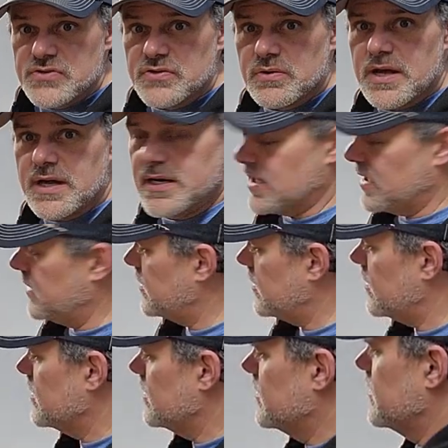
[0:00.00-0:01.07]
tread on
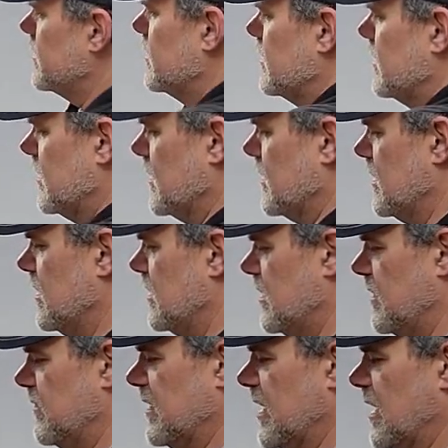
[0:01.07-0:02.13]
here.
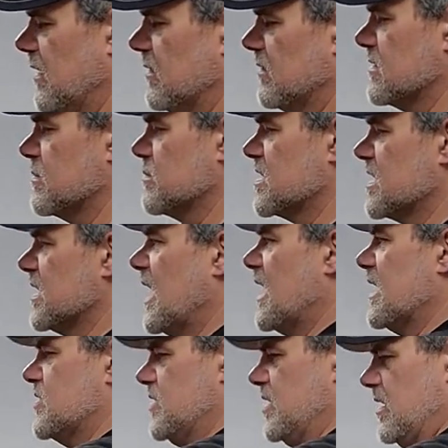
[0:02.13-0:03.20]
They've got some
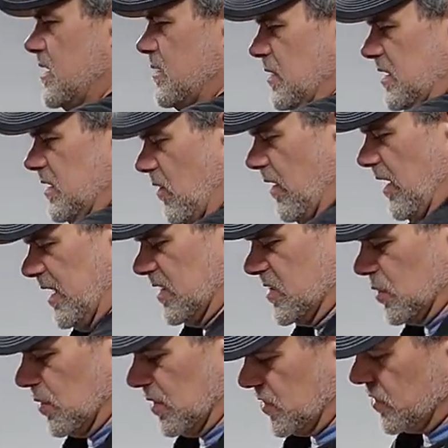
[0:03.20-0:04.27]
slots here, but no
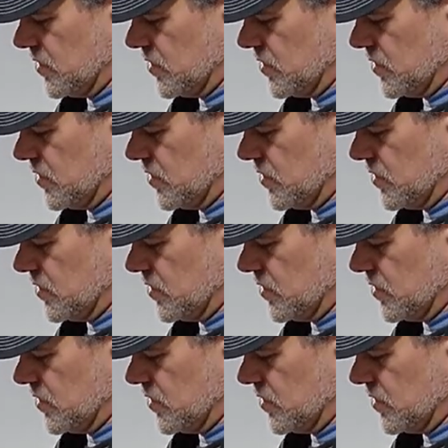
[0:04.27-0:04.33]
actual